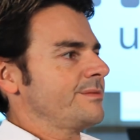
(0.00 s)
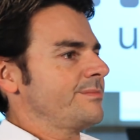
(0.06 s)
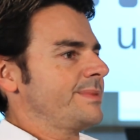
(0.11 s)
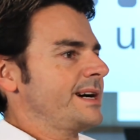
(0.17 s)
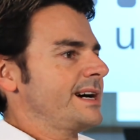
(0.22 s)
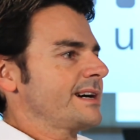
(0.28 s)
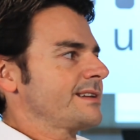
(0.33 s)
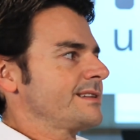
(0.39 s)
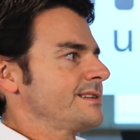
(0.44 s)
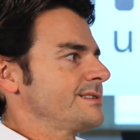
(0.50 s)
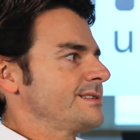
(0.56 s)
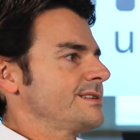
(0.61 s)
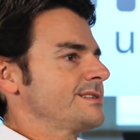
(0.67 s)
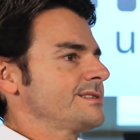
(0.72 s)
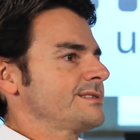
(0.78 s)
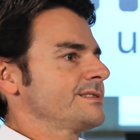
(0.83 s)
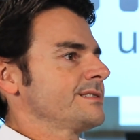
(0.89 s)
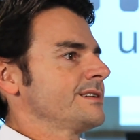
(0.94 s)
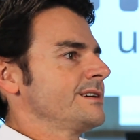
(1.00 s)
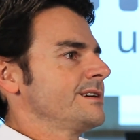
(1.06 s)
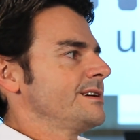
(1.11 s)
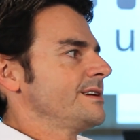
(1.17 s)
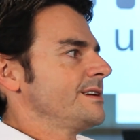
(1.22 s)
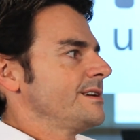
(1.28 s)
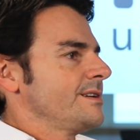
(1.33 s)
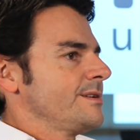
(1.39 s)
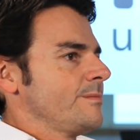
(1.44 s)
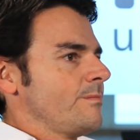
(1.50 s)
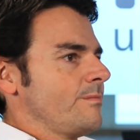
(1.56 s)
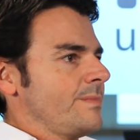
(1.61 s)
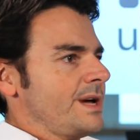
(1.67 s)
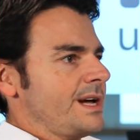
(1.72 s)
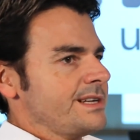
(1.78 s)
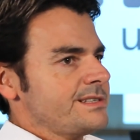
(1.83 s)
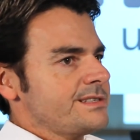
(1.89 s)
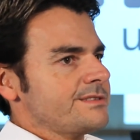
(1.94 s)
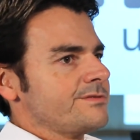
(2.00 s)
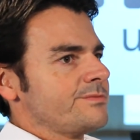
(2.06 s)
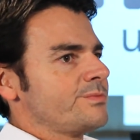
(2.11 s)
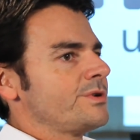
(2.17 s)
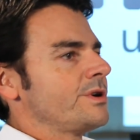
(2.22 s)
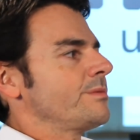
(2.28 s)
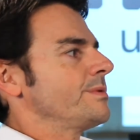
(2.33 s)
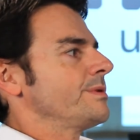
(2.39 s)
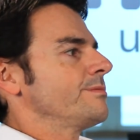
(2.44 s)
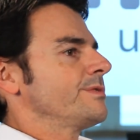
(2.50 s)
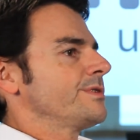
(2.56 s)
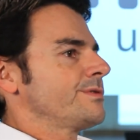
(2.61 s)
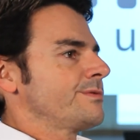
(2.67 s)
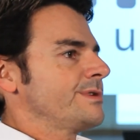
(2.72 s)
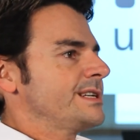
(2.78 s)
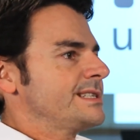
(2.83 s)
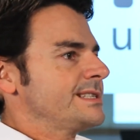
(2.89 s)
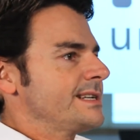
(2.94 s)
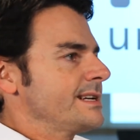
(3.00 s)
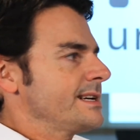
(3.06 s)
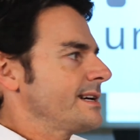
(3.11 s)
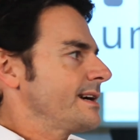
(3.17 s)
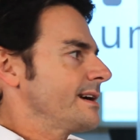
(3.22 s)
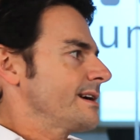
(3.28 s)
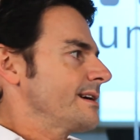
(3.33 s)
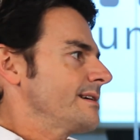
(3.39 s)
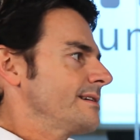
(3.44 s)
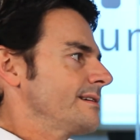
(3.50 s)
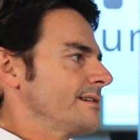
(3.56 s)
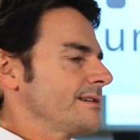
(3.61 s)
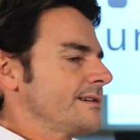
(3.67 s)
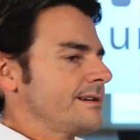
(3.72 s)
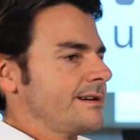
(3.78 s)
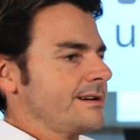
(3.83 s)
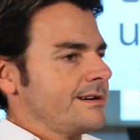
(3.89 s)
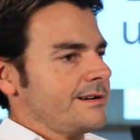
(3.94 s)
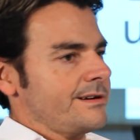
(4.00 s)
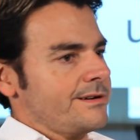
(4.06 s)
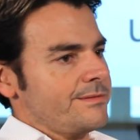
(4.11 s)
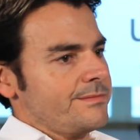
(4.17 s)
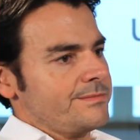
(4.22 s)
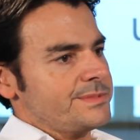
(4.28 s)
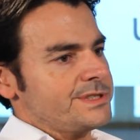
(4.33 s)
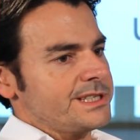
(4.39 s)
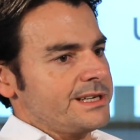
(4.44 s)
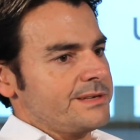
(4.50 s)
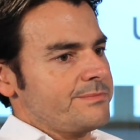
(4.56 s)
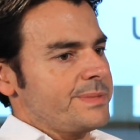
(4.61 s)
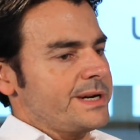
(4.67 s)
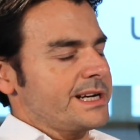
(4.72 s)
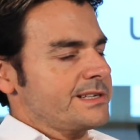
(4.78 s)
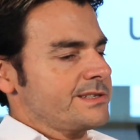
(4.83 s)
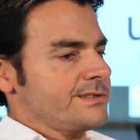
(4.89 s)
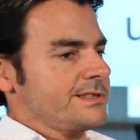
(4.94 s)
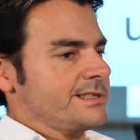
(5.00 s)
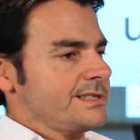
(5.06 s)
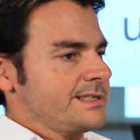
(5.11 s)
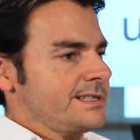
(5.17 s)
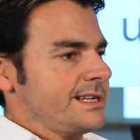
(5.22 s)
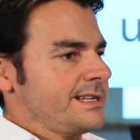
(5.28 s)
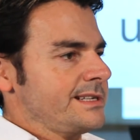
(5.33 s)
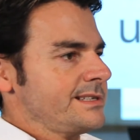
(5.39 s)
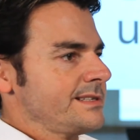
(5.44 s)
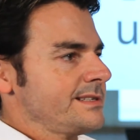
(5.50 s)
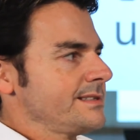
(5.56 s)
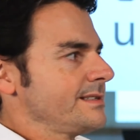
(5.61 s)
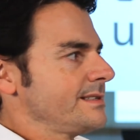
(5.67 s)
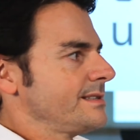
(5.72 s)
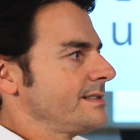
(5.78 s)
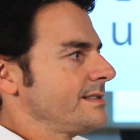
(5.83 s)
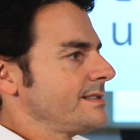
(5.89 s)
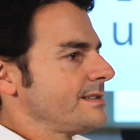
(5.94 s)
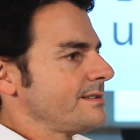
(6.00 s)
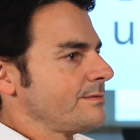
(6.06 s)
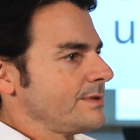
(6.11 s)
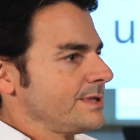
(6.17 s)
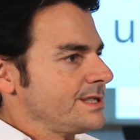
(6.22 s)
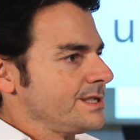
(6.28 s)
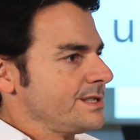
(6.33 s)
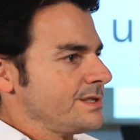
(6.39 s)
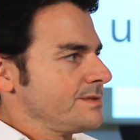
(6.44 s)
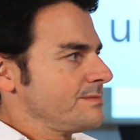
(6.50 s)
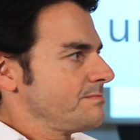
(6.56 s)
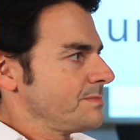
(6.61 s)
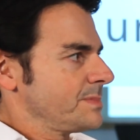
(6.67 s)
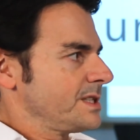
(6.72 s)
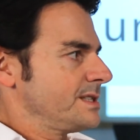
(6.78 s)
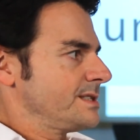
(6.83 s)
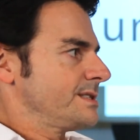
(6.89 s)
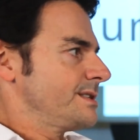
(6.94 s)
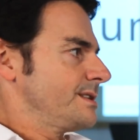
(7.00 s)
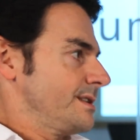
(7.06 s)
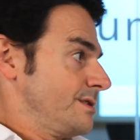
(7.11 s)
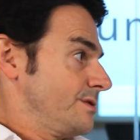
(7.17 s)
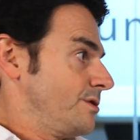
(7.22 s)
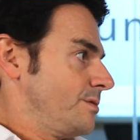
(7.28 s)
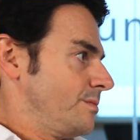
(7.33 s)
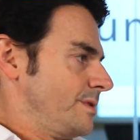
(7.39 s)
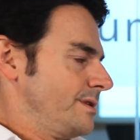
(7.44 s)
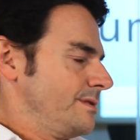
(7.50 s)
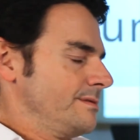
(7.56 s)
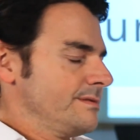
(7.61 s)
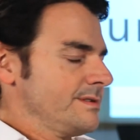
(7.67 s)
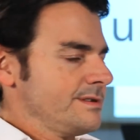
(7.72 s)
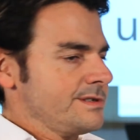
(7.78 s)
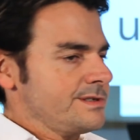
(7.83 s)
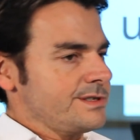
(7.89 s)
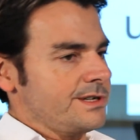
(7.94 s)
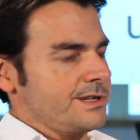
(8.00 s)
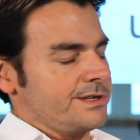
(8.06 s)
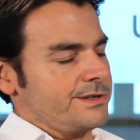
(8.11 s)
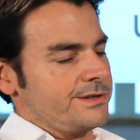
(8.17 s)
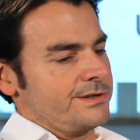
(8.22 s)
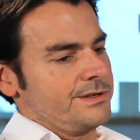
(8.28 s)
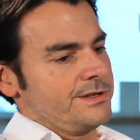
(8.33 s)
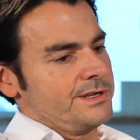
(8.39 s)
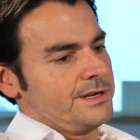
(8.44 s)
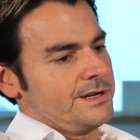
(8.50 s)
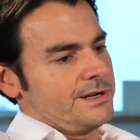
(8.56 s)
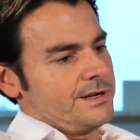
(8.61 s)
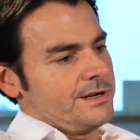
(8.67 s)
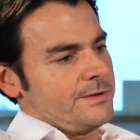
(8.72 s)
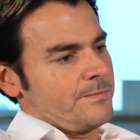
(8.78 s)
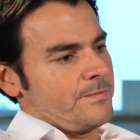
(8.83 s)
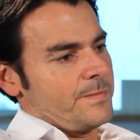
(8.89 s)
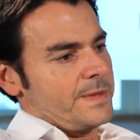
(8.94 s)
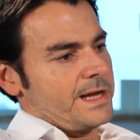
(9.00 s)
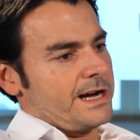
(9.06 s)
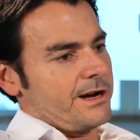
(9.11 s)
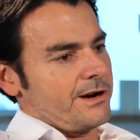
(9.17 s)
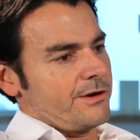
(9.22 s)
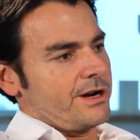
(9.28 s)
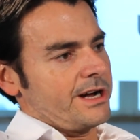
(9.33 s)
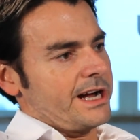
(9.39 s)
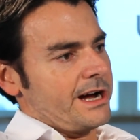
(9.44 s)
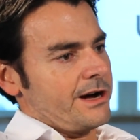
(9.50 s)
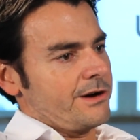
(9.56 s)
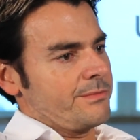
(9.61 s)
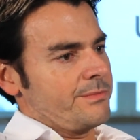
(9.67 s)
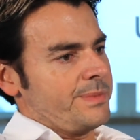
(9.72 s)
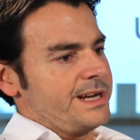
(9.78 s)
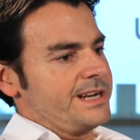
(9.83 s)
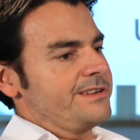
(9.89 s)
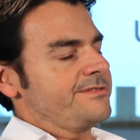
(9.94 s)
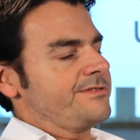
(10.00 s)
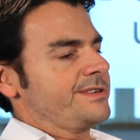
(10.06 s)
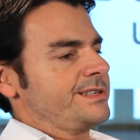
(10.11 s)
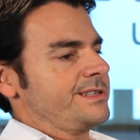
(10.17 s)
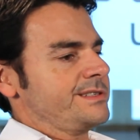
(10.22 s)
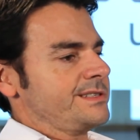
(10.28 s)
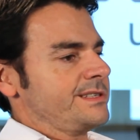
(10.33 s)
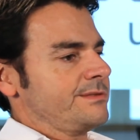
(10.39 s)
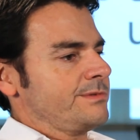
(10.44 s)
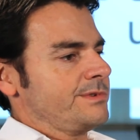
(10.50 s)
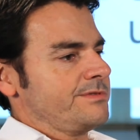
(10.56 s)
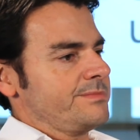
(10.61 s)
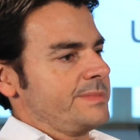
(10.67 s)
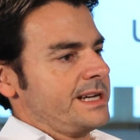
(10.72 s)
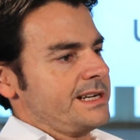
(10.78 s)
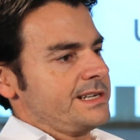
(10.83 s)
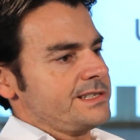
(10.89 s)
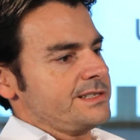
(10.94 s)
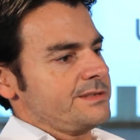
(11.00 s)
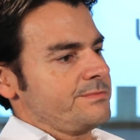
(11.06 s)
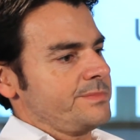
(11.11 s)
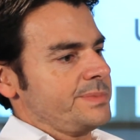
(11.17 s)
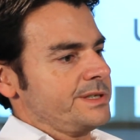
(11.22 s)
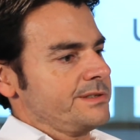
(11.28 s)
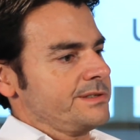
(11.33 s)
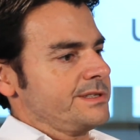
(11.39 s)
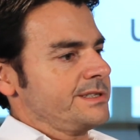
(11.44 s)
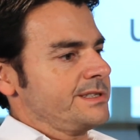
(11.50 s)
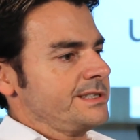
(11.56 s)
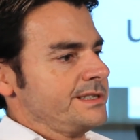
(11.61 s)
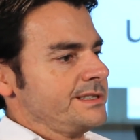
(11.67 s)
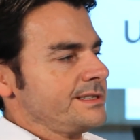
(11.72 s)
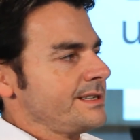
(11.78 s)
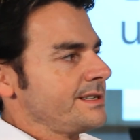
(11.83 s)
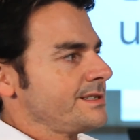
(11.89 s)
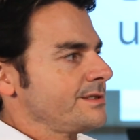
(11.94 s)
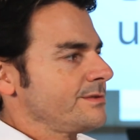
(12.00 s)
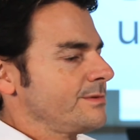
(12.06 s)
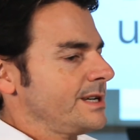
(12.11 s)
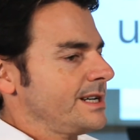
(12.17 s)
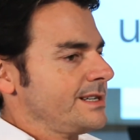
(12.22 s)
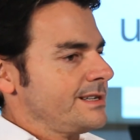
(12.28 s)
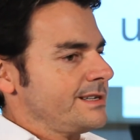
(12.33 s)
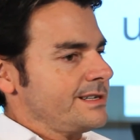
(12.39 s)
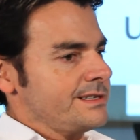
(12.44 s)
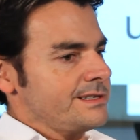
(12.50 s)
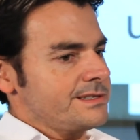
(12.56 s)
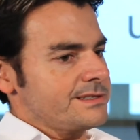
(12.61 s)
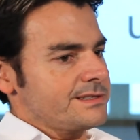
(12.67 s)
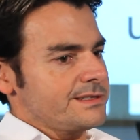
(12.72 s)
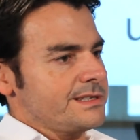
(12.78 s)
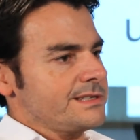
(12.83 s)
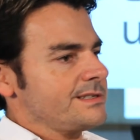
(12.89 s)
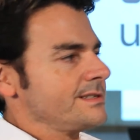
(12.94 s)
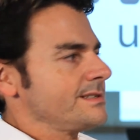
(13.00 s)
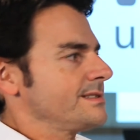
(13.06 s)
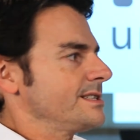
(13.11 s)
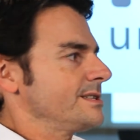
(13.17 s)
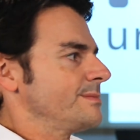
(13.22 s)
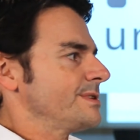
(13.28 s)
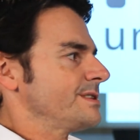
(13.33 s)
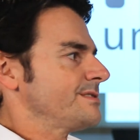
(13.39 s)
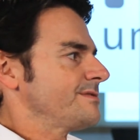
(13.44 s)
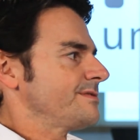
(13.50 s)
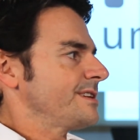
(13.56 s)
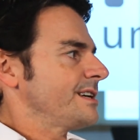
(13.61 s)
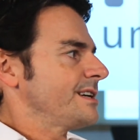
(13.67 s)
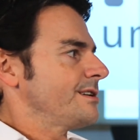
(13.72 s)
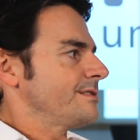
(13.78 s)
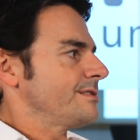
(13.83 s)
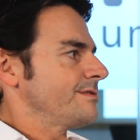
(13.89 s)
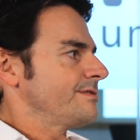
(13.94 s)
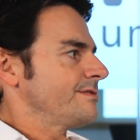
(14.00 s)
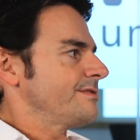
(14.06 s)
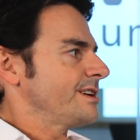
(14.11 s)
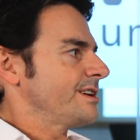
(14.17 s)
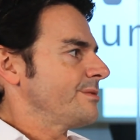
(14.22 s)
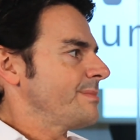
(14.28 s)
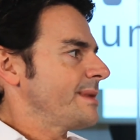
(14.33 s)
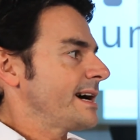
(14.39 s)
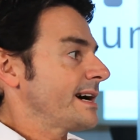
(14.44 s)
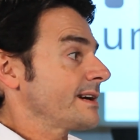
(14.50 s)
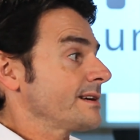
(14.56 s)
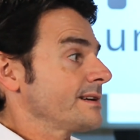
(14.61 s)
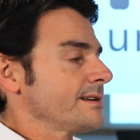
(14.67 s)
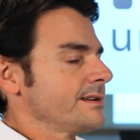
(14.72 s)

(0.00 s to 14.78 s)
back, there's this massive problem with resyncing to get back to a state which is considered normal. So our benefit is that we've managed to build it in such a way that it's a seamless failover, failback,